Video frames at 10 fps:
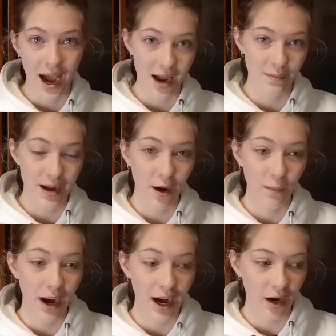I am now
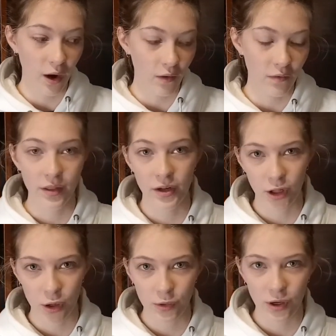a part of the
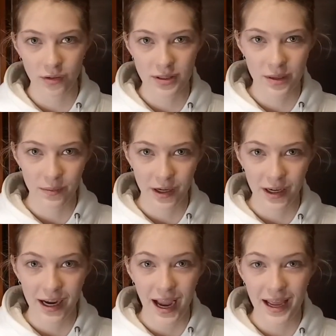Global Goals
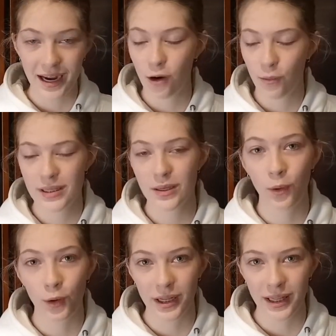community and I will be
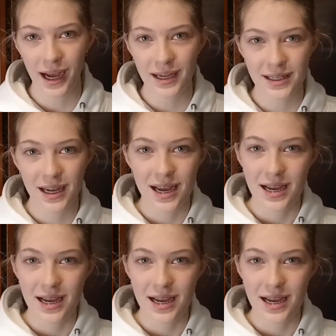supporting that.